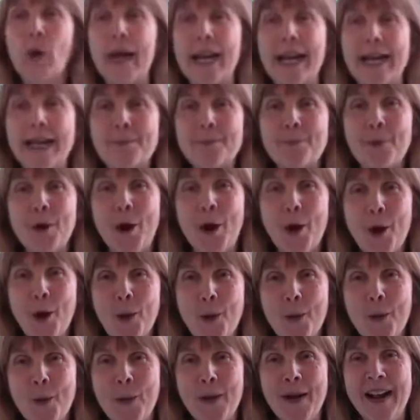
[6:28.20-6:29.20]

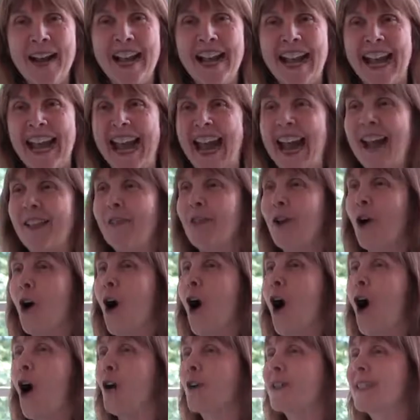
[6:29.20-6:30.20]
rainbow. And they're
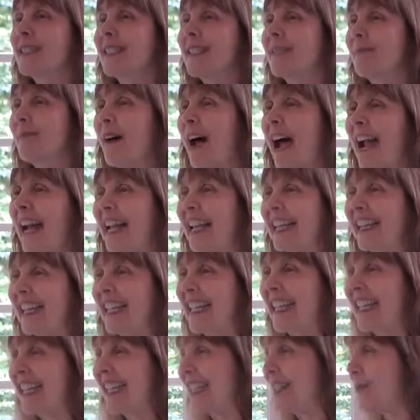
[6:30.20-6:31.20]
all
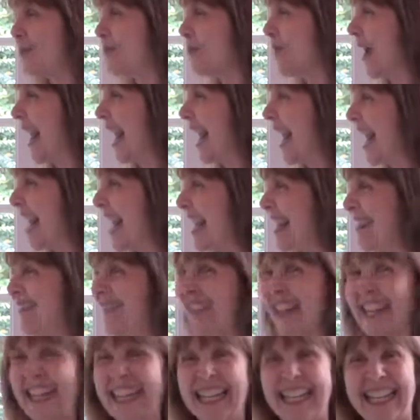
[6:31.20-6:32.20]
smiling and
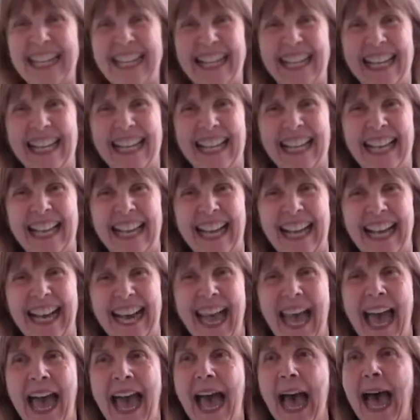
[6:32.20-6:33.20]
waving.
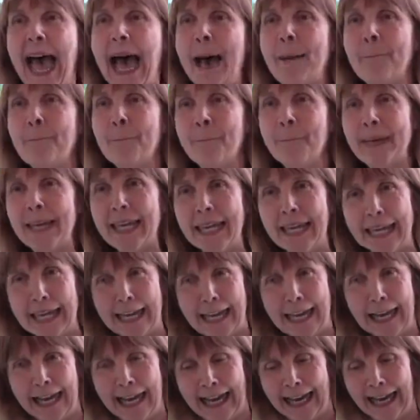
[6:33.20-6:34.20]

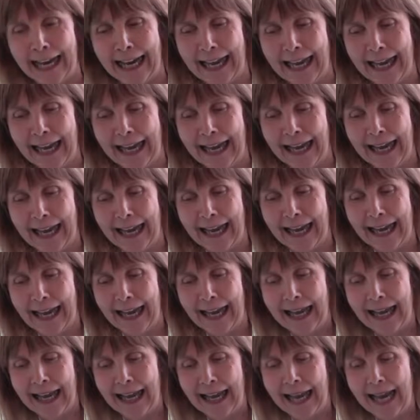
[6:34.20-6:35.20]
Happy.
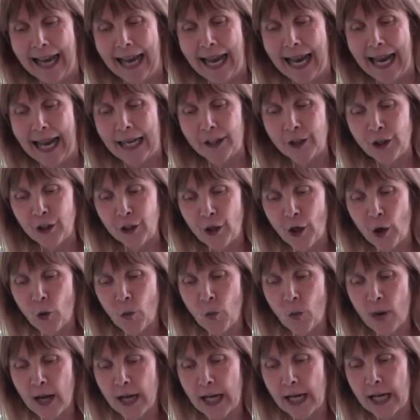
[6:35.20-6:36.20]
And you know
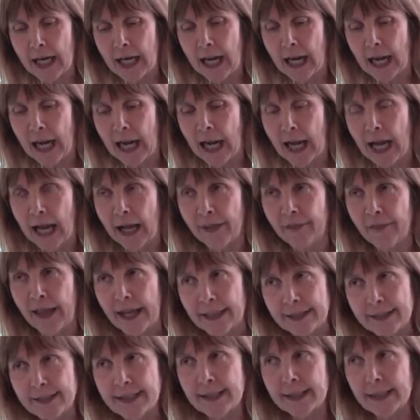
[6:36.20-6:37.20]
what?
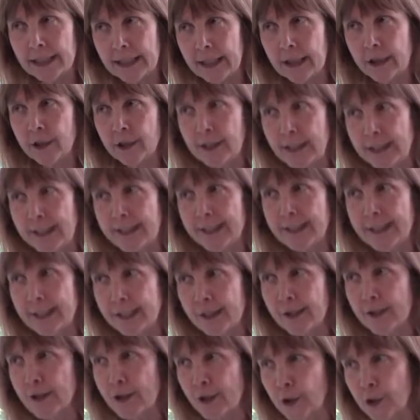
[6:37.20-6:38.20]
That's a little
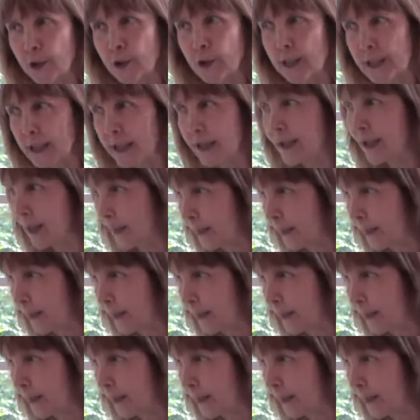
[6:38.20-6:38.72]
disconcerting